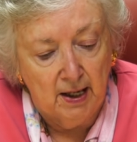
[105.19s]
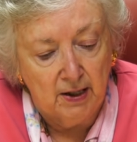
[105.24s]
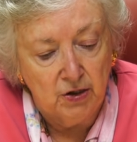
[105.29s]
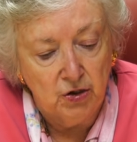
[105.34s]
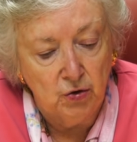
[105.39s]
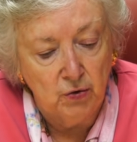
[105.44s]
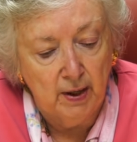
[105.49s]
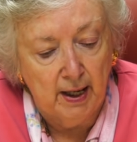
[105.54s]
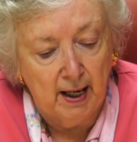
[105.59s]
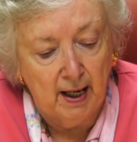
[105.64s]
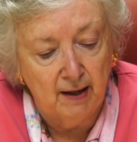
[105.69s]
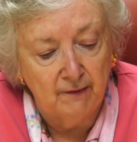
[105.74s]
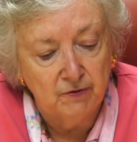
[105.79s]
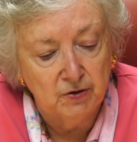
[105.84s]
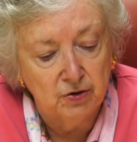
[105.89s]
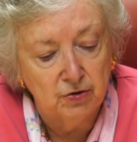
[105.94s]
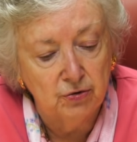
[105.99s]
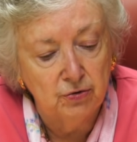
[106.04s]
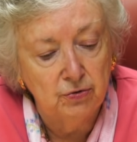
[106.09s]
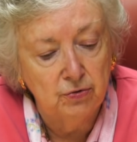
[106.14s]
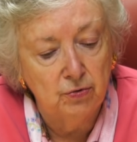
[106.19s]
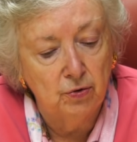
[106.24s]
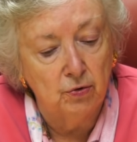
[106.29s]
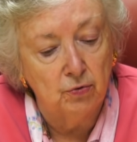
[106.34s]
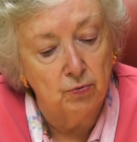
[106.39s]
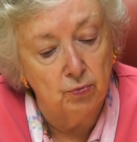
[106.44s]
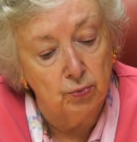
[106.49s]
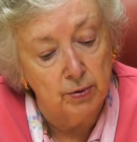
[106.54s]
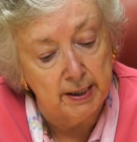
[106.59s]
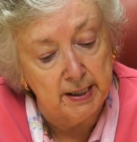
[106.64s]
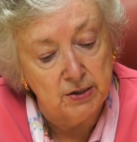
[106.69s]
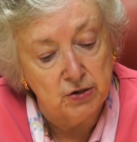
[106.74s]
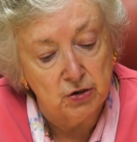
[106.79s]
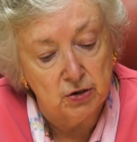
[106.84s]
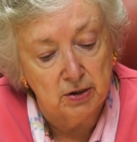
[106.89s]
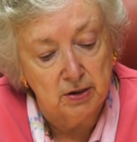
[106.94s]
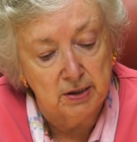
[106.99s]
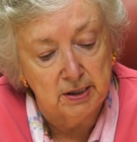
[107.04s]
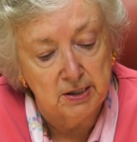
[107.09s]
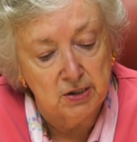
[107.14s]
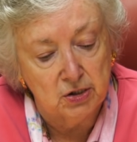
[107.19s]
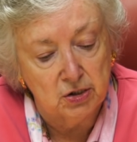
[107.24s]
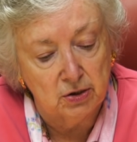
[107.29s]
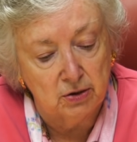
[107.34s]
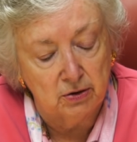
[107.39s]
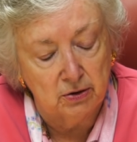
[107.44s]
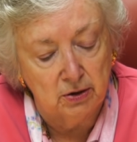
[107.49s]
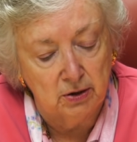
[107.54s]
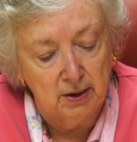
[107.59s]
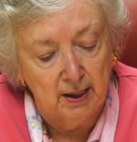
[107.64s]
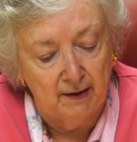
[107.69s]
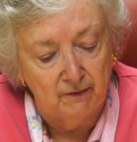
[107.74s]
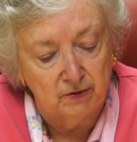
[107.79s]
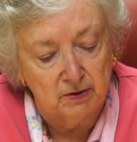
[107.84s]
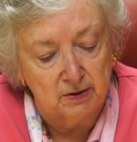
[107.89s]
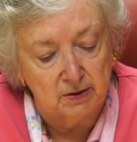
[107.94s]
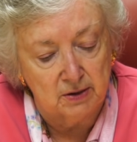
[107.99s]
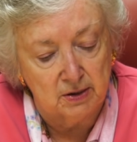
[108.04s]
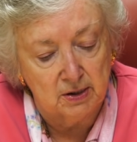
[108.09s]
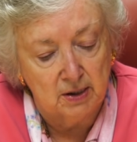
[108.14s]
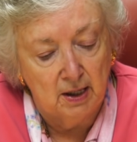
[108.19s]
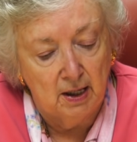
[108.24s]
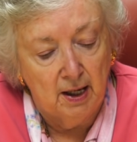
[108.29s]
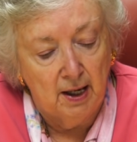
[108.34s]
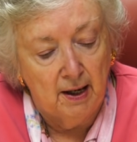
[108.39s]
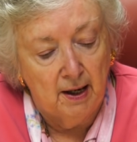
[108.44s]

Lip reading: you have to reach these certain levels.